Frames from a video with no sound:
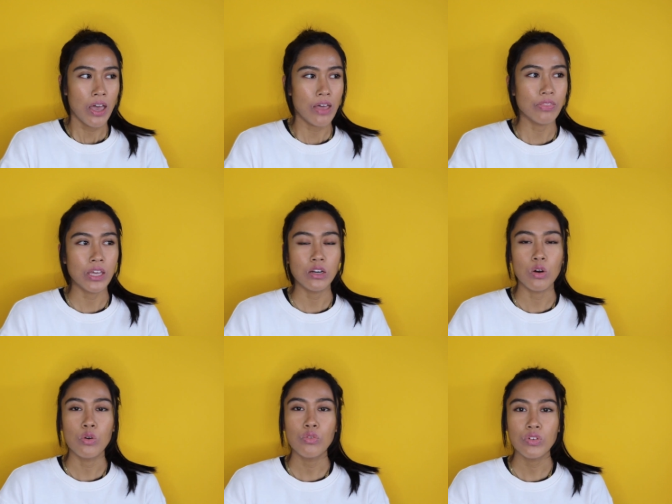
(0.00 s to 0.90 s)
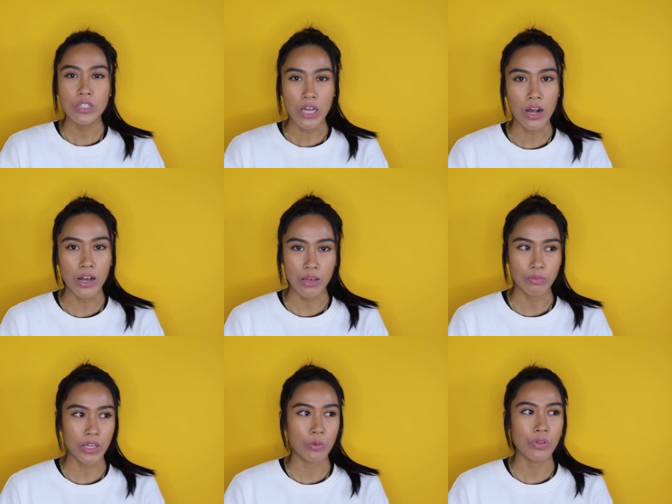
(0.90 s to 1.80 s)
And then over
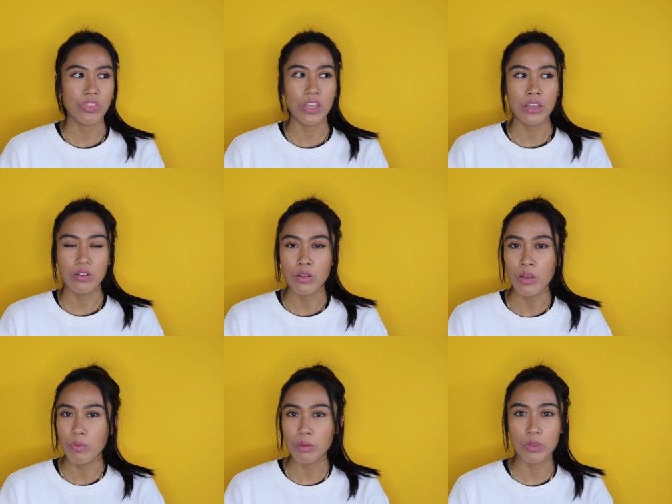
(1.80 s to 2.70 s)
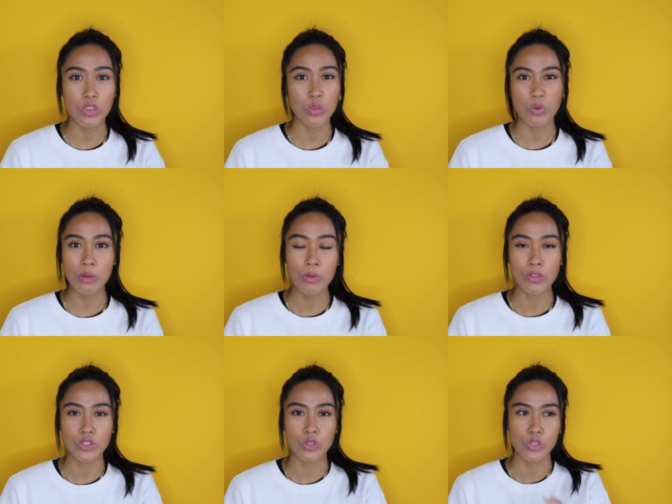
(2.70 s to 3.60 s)
time, like within maybe three
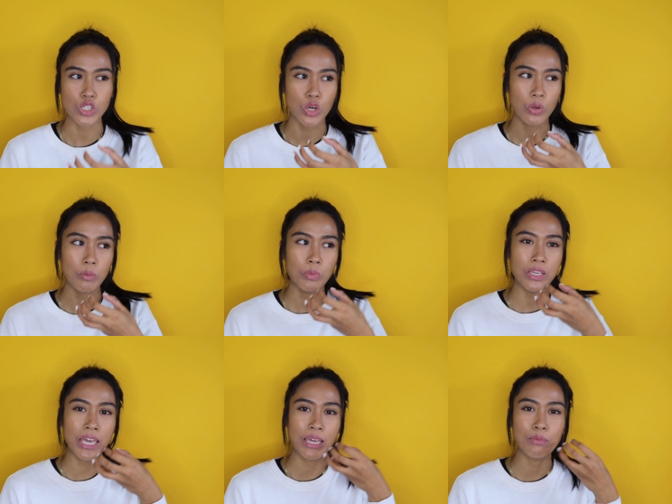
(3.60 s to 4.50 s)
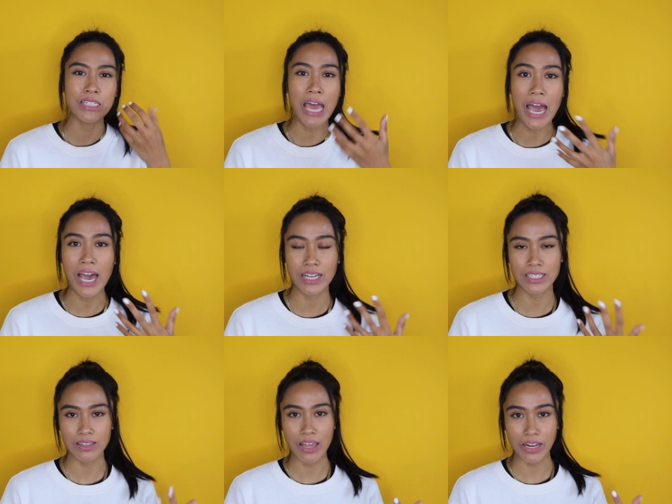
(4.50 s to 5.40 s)
months or so, it became to
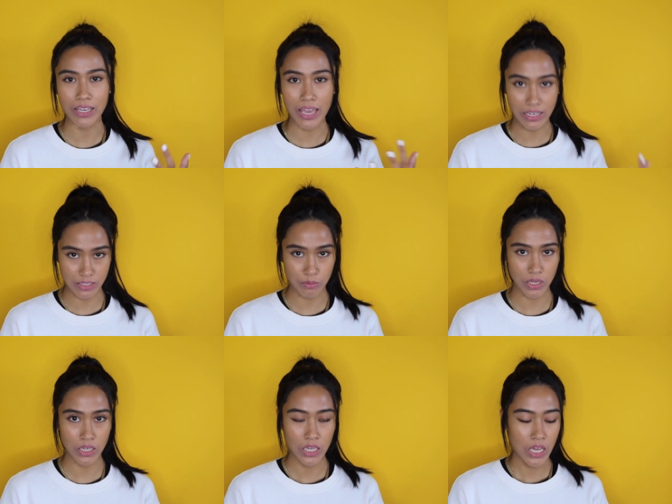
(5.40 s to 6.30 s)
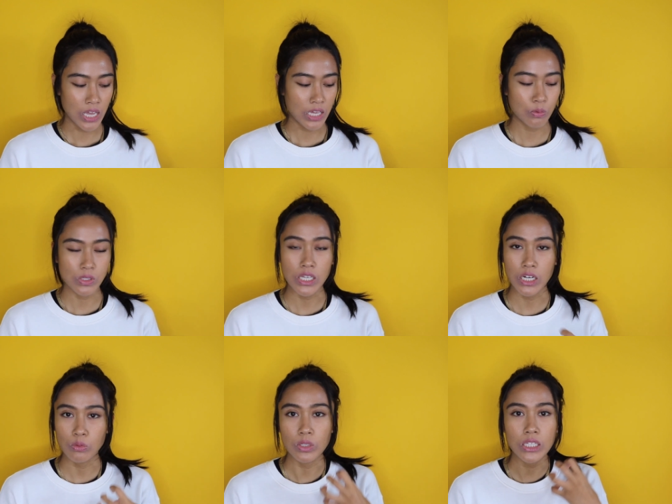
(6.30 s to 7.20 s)
act like eczema. It was
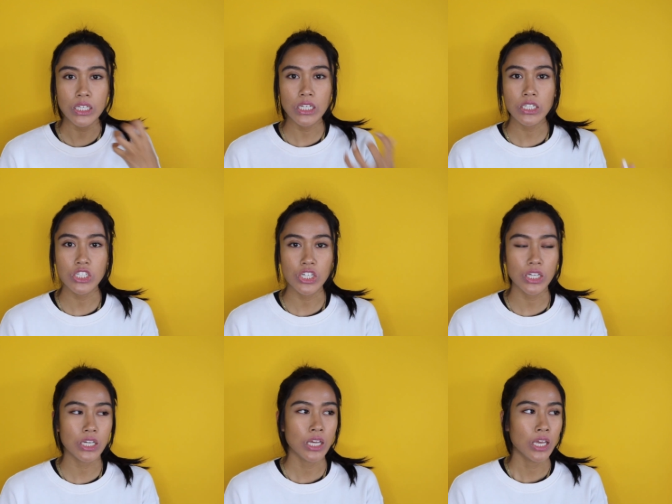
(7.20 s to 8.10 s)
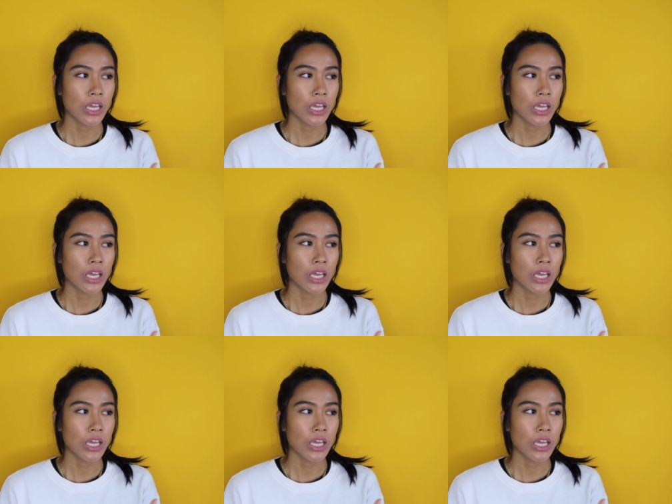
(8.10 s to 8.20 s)
getting really itchy.